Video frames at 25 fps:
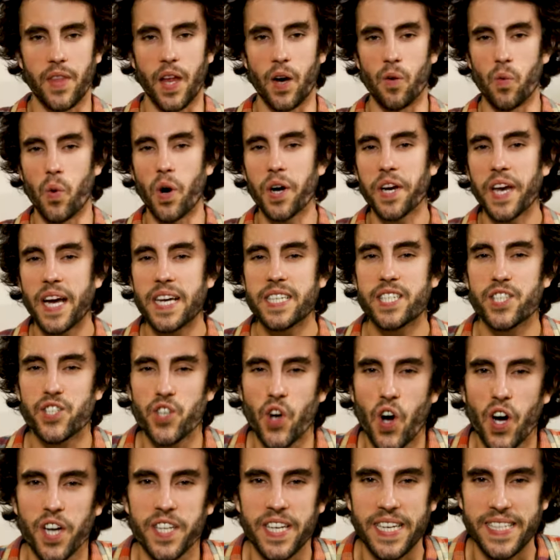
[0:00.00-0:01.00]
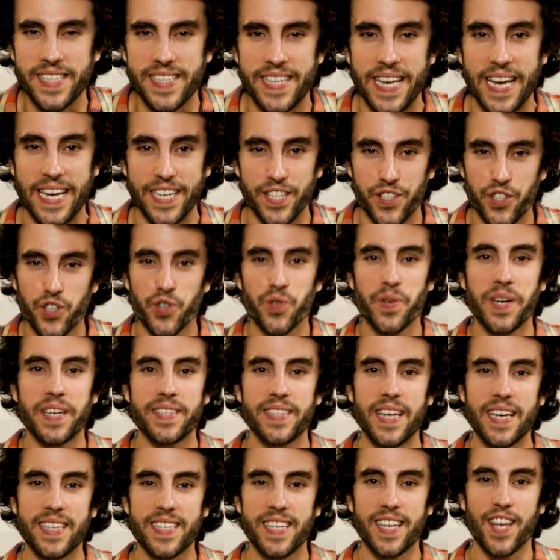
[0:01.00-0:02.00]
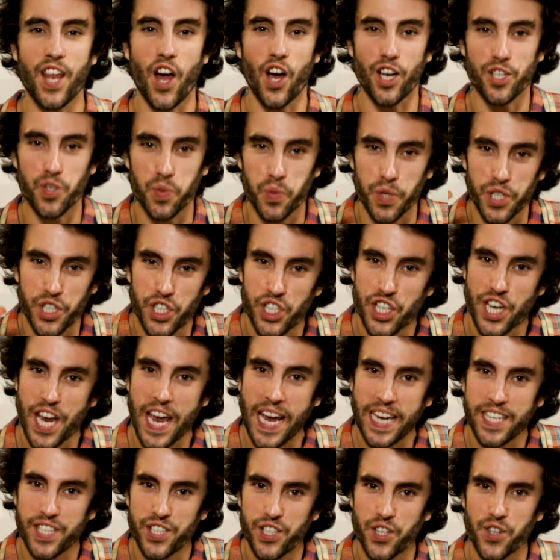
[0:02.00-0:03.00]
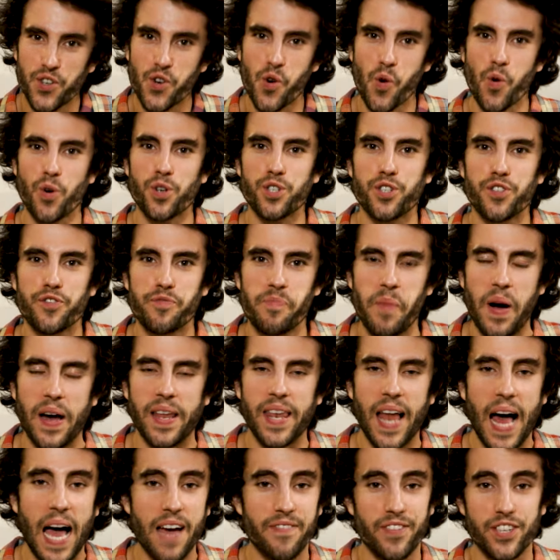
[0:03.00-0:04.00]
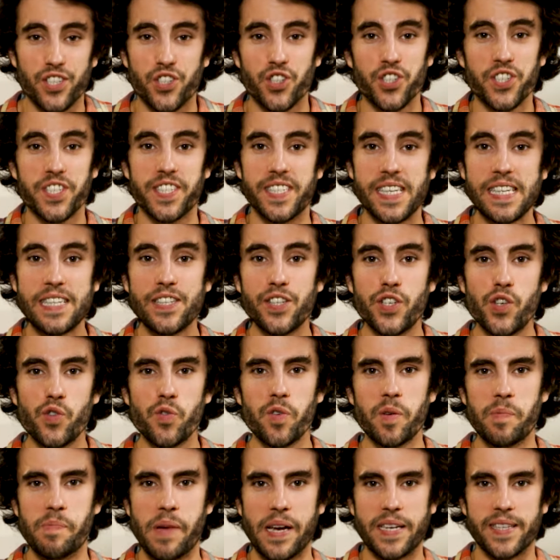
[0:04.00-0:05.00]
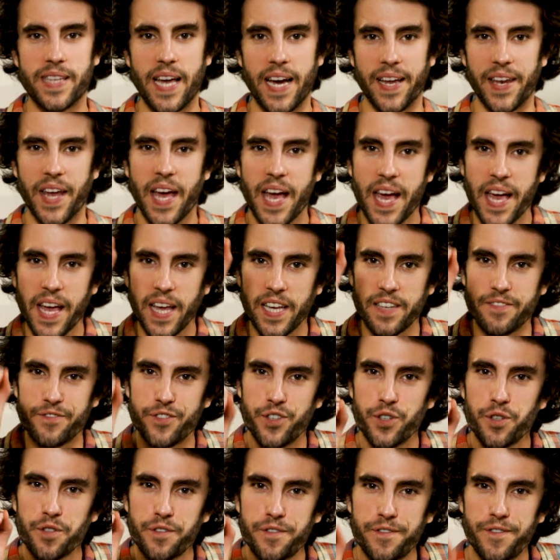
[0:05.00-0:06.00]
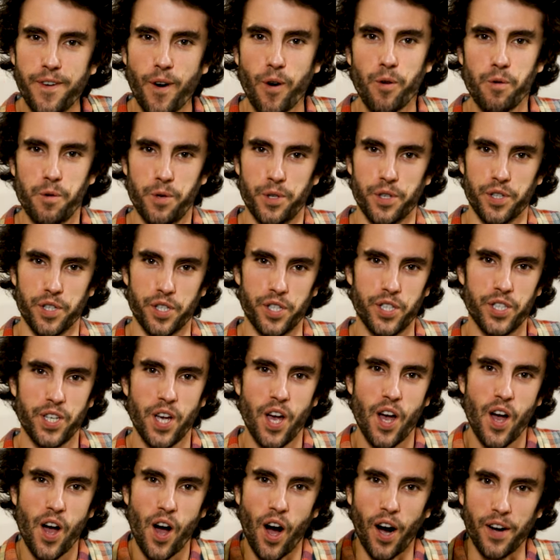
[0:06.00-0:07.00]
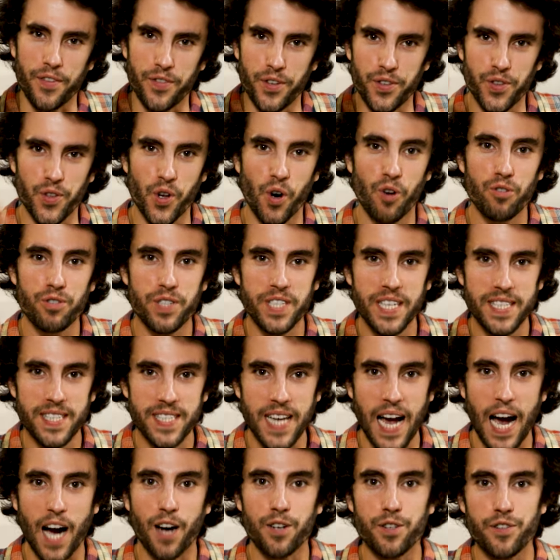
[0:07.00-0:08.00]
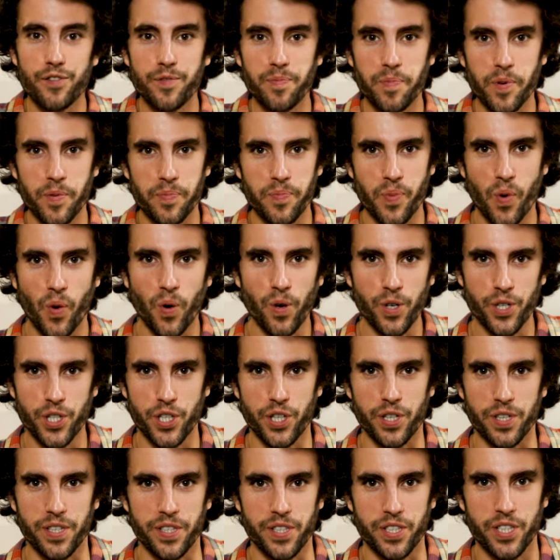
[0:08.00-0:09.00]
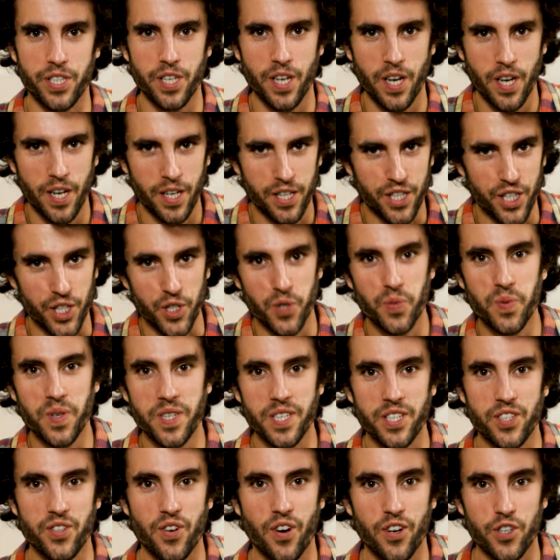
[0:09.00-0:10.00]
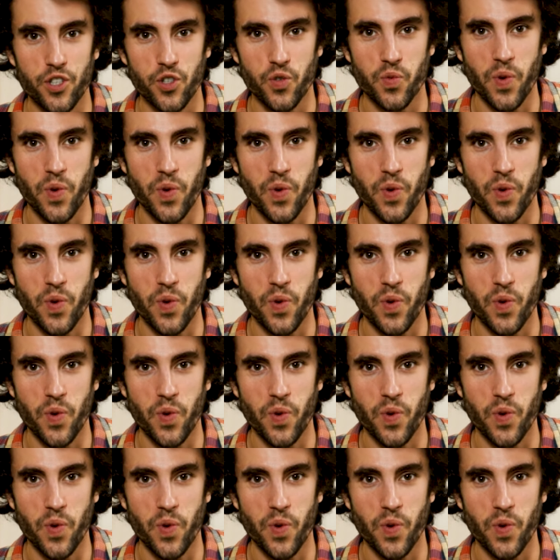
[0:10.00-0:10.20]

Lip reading: Now, what I saw that day during that class would change the course of my life. I just didn't knew it back then. If you focus on the nose that's out of proportions, you will start